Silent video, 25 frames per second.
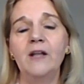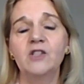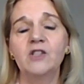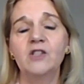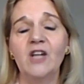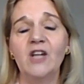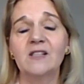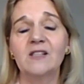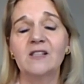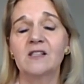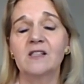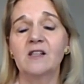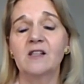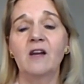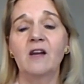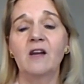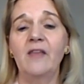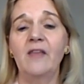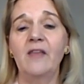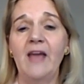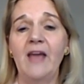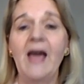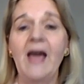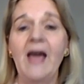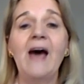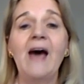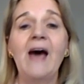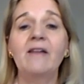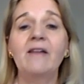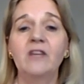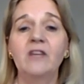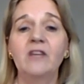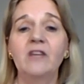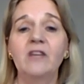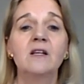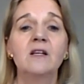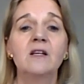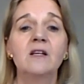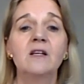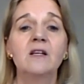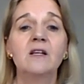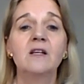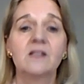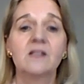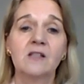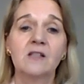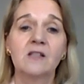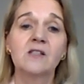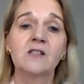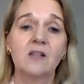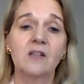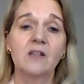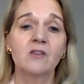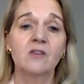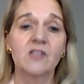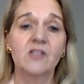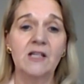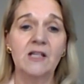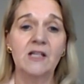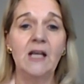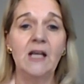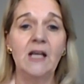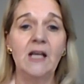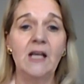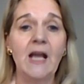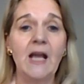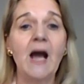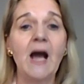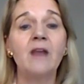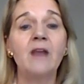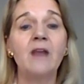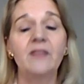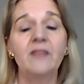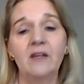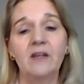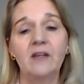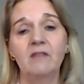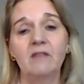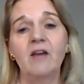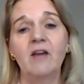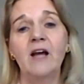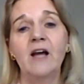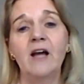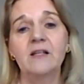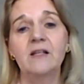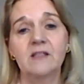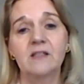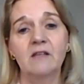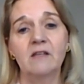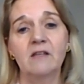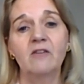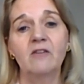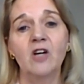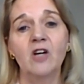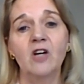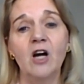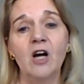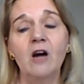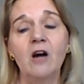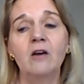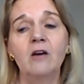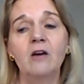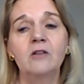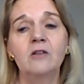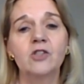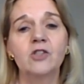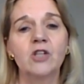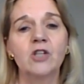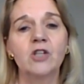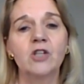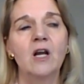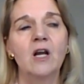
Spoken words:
And chances are they haven't, since they're seeking out the advice of a coach.